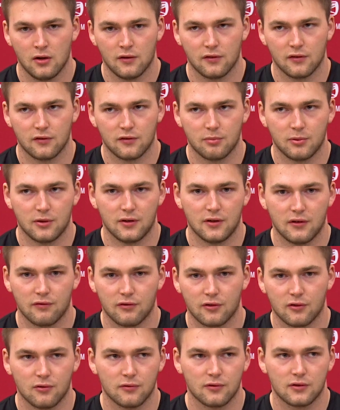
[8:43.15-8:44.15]
So it's been
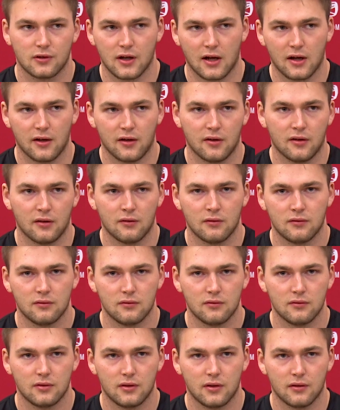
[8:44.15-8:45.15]
difficult to kind of,
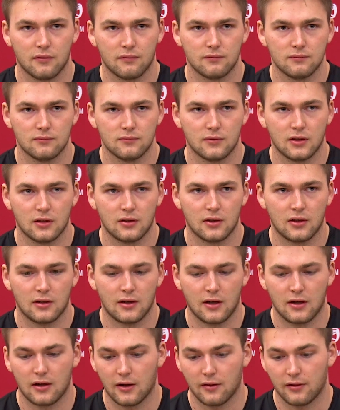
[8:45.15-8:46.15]
you know,
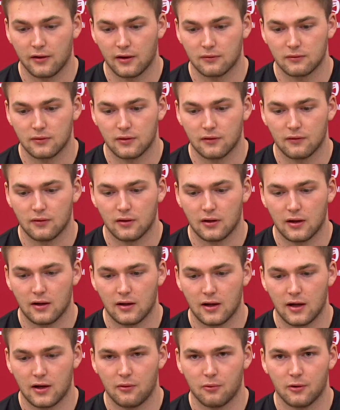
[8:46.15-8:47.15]
I think
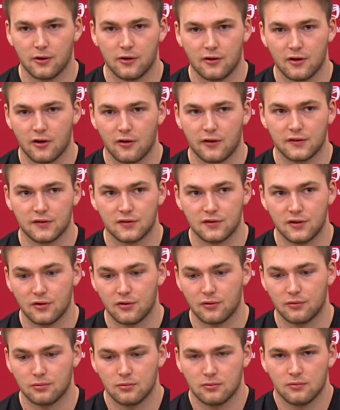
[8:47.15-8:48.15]
anywhere you go that's
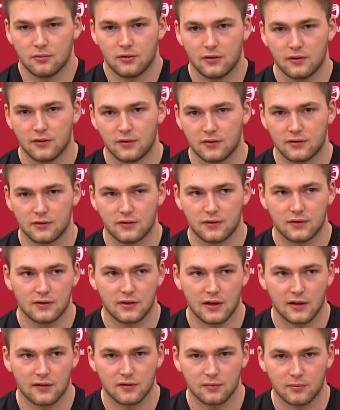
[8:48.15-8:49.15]
new, it
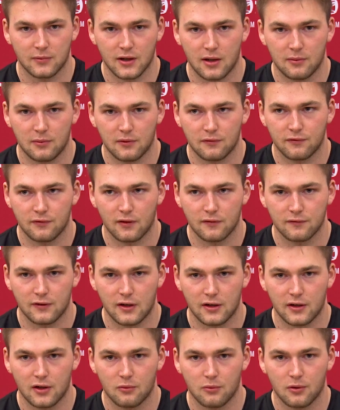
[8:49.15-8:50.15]
takes some time to f-
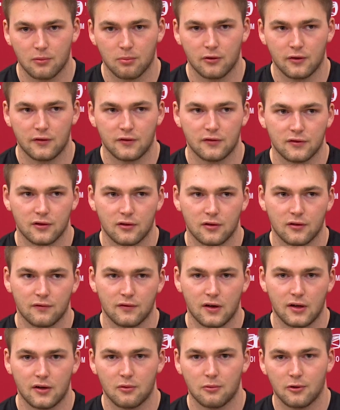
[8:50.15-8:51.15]
find out where places are,
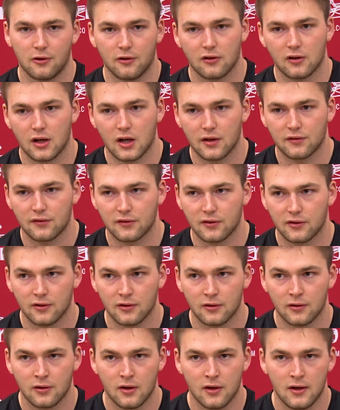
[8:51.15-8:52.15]
find out where your classes
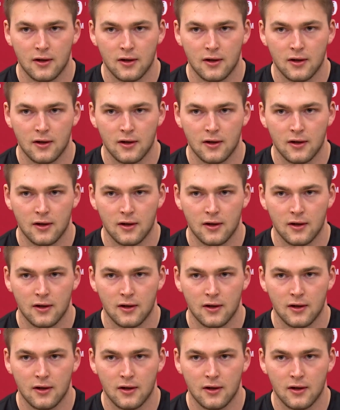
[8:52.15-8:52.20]
are.